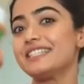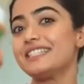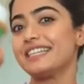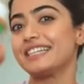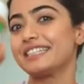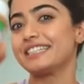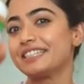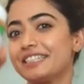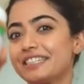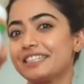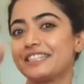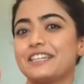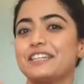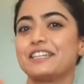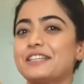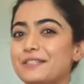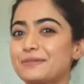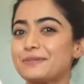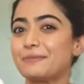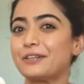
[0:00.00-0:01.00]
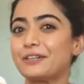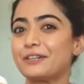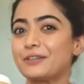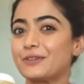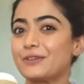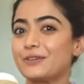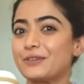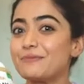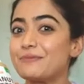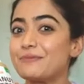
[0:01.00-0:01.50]
my secret is
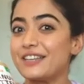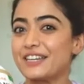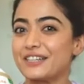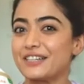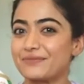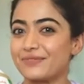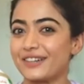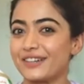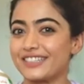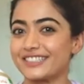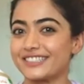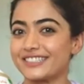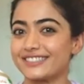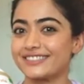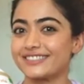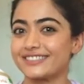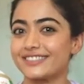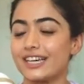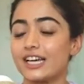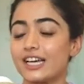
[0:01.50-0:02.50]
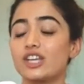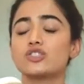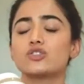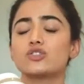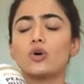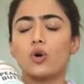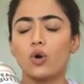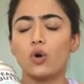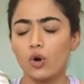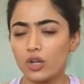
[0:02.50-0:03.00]
Pintola peanut butter.
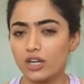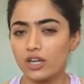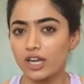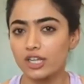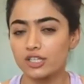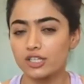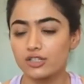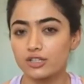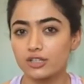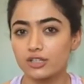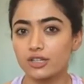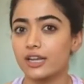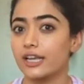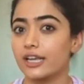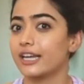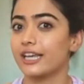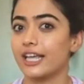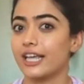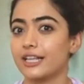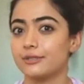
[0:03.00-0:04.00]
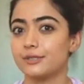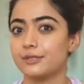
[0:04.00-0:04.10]
It's all natural, it